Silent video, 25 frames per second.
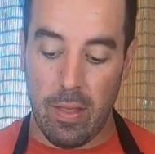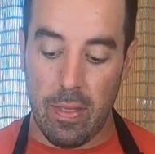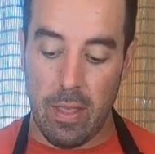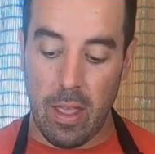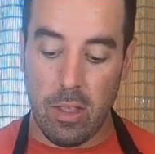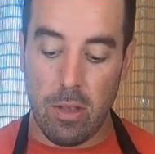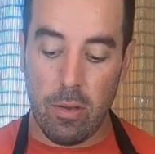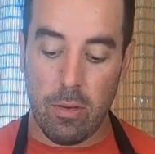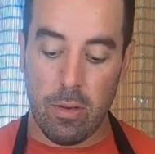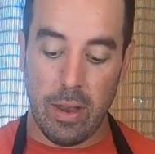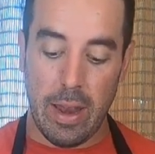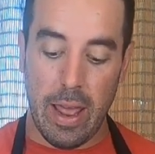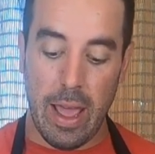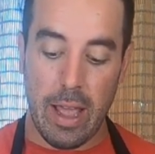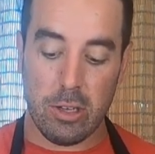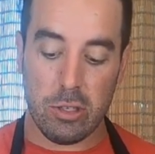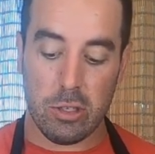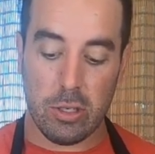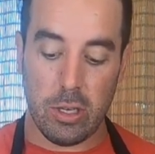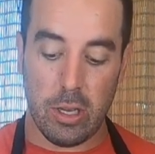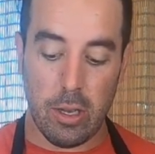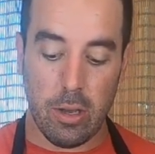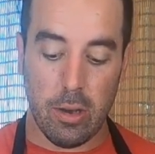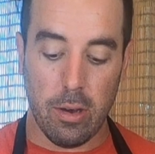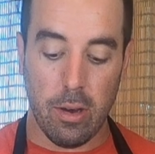and then you could
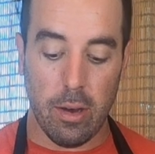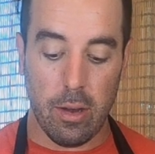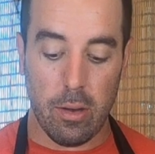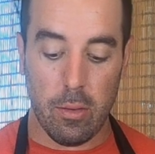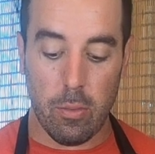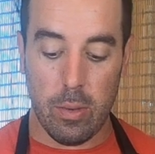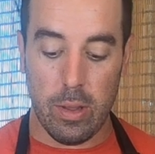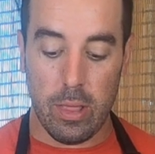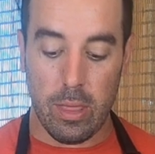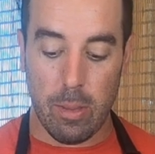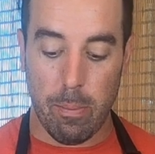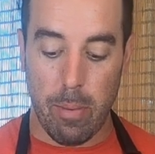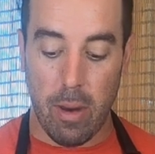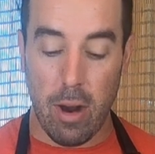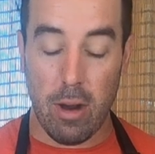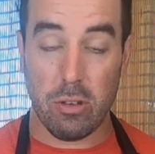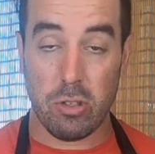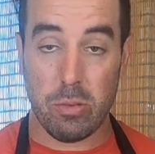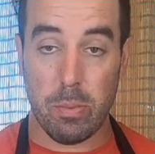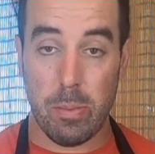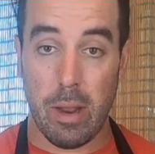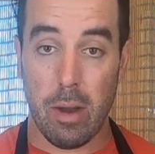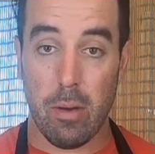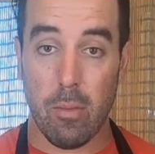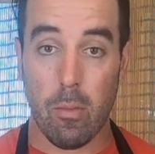actually cook with the
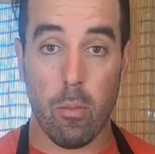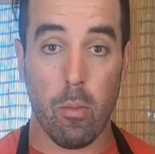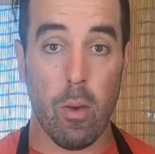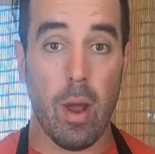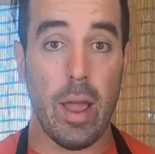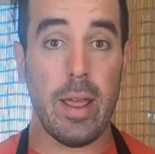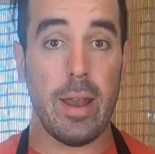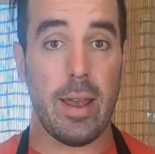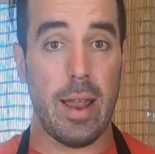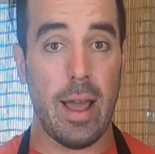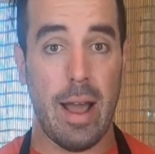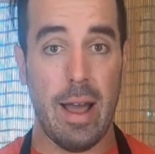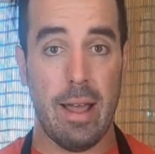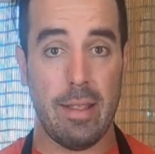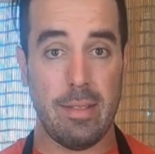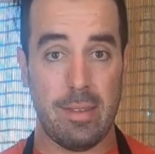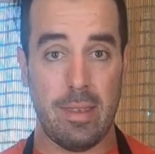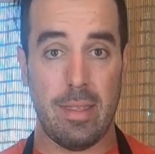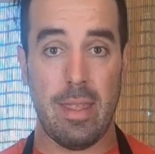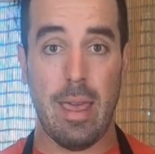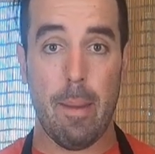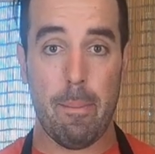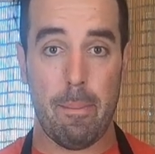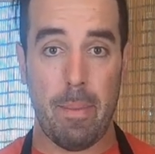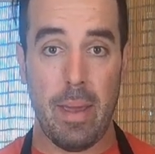parchment right
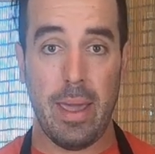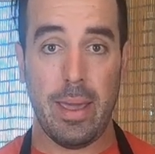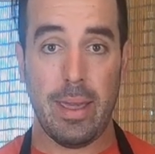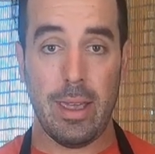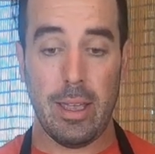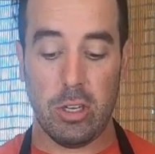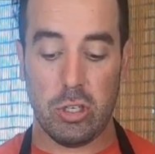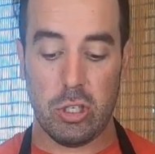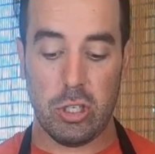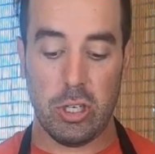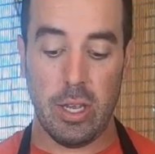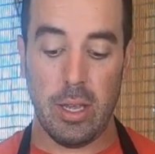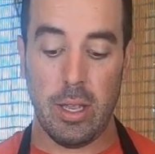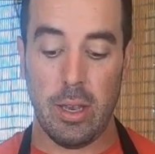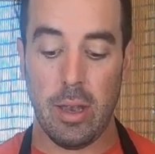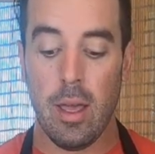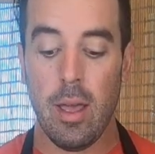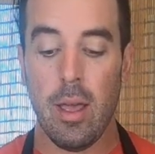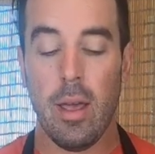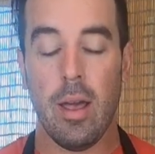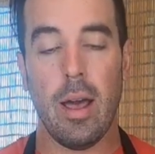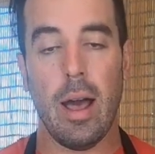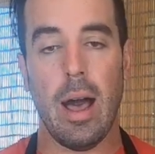onto that baking sheet.